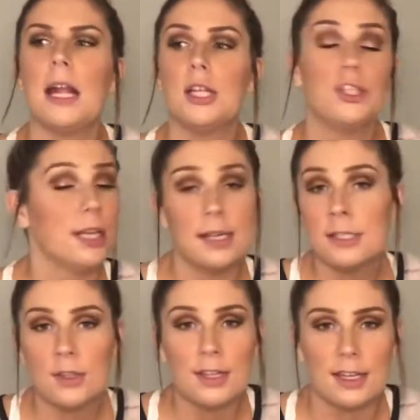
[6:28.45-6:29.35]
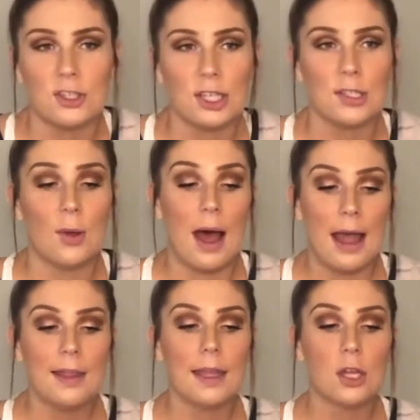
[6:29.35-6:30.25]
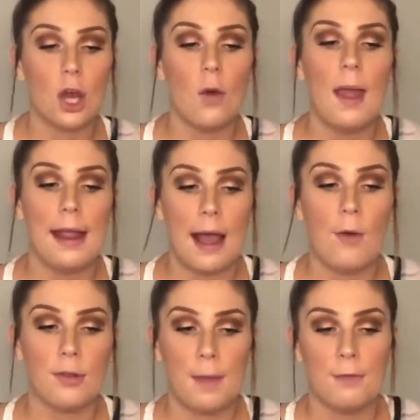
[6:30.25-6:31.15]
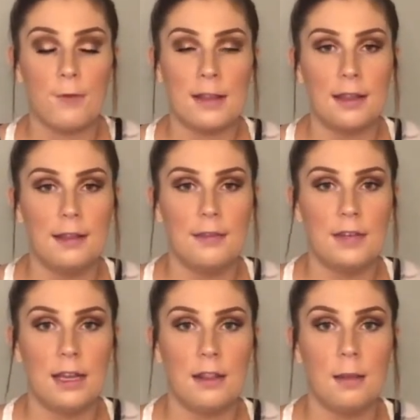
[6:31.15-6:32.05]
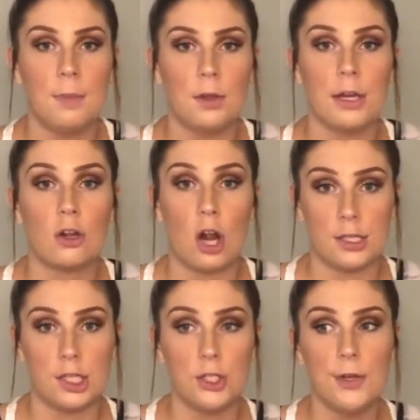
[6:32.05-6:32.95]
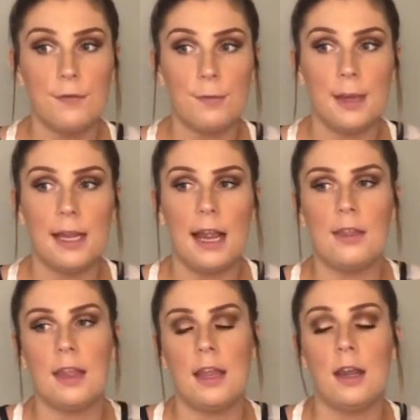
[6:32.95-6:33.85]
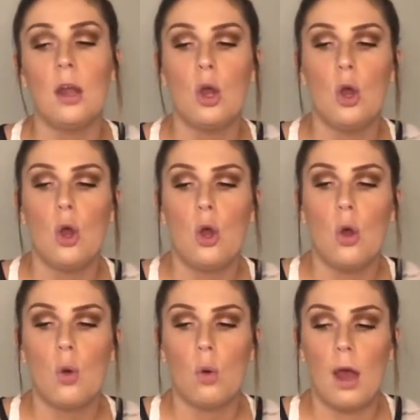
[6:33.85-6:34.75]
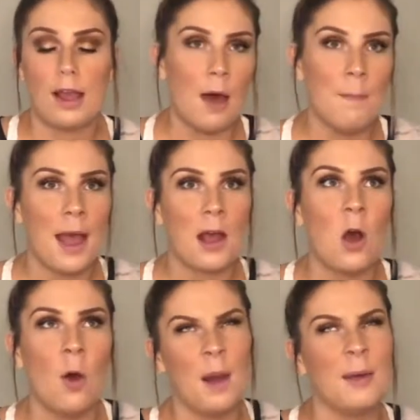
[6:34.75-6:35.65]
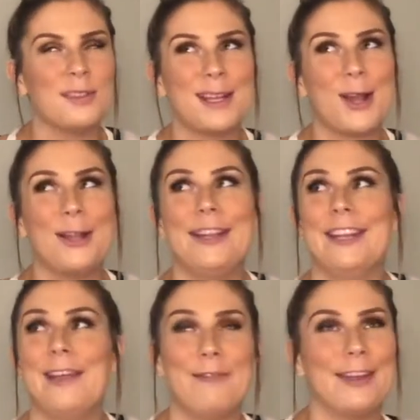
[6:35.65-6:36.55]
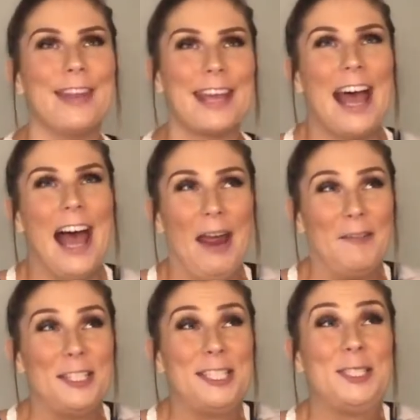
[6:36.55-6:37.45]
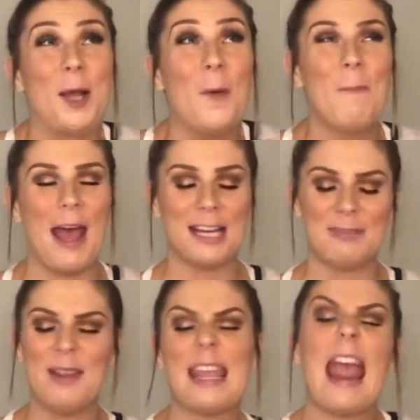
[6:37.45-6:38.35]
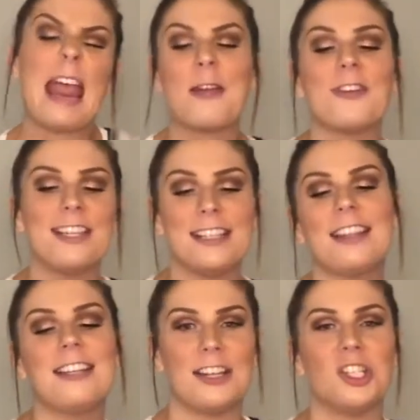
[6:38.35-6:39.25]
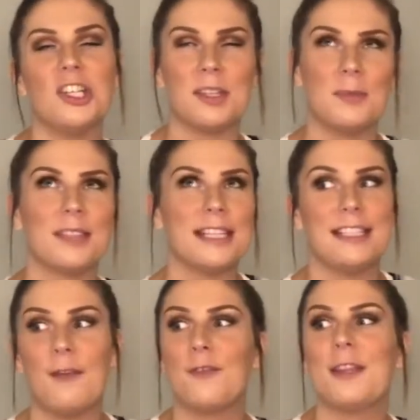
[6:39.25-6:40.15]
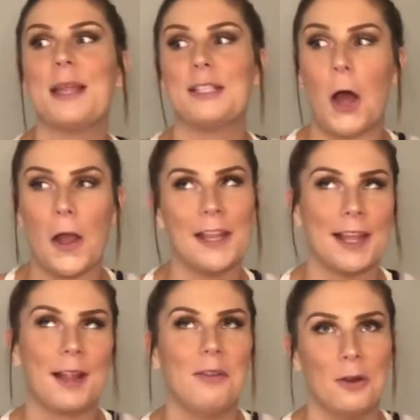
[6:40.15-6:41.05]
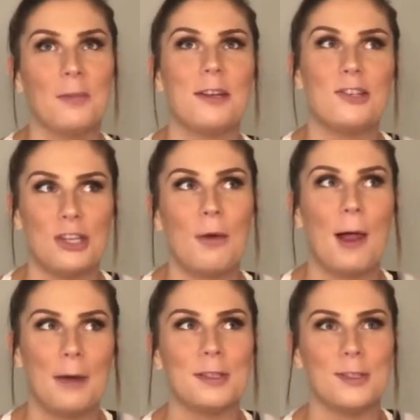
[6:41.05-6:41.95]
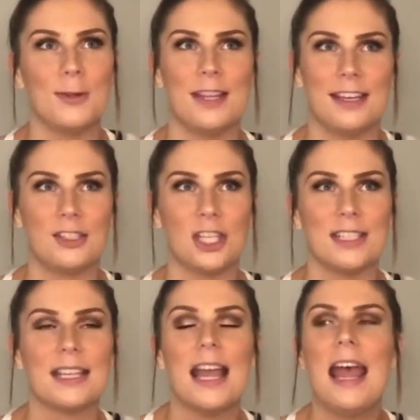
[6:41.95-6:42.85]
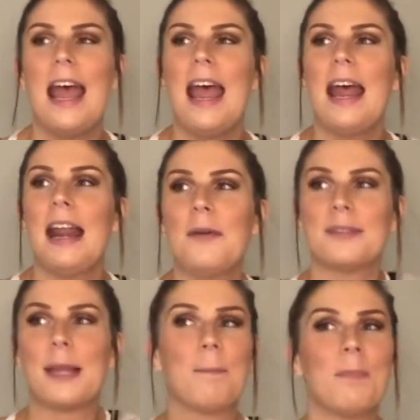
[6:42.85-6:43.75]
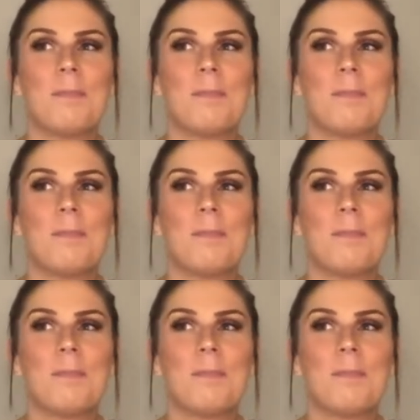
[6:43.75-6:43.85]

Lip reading: She doesn't do the dishes, so I like go hang out with my friend that lived in the building across the street from me, and then I come back home and I was like livid. Like I was so mad. So I like angrily did the dishes and was like definitely like talking like a little bit of shit while I was doing the dishes. And I was like,